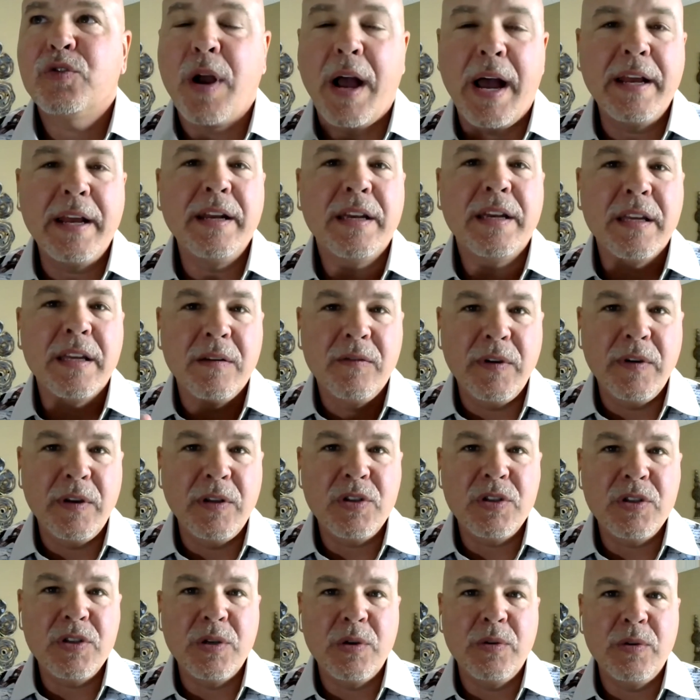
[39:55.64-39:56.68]
try to
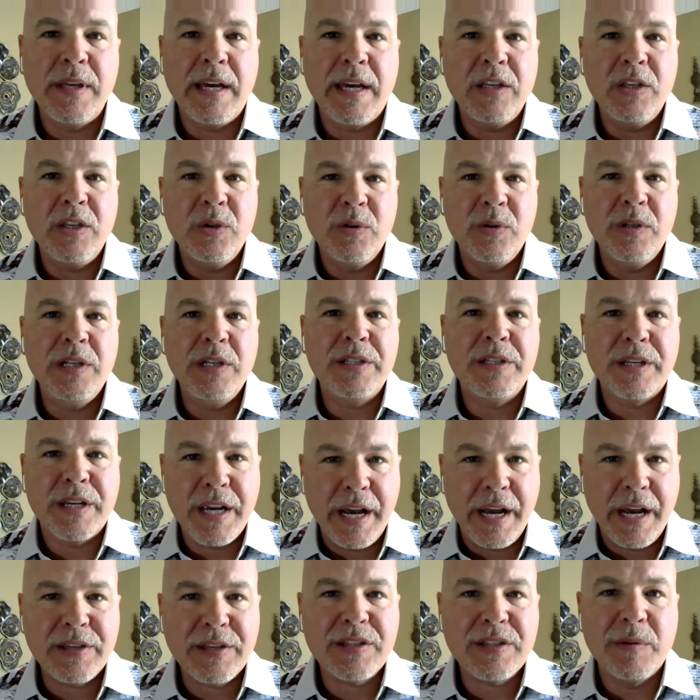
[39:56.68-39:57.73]
convince you that you need to
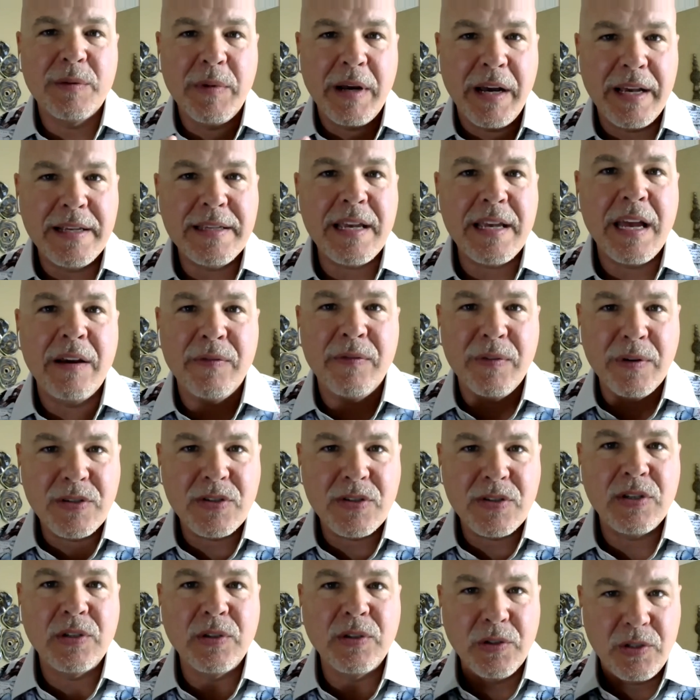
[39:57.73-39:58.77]
customize every
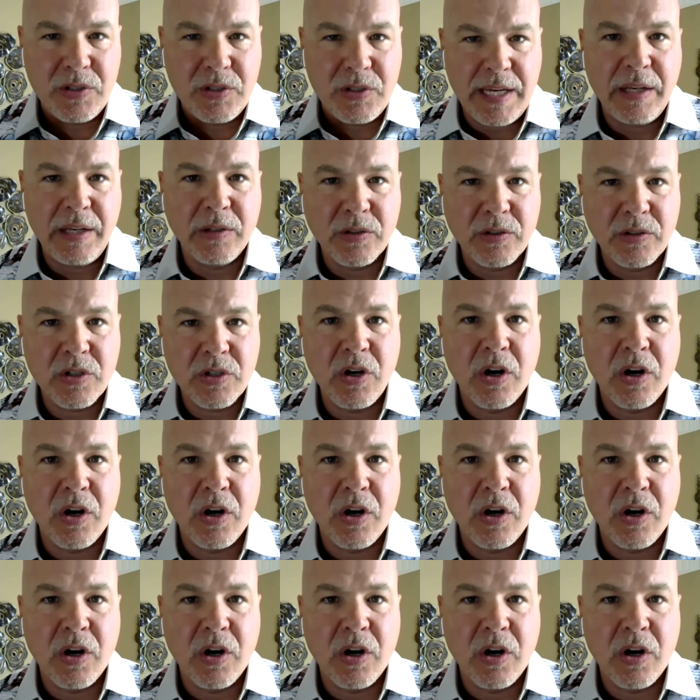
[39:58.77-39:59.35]
single sales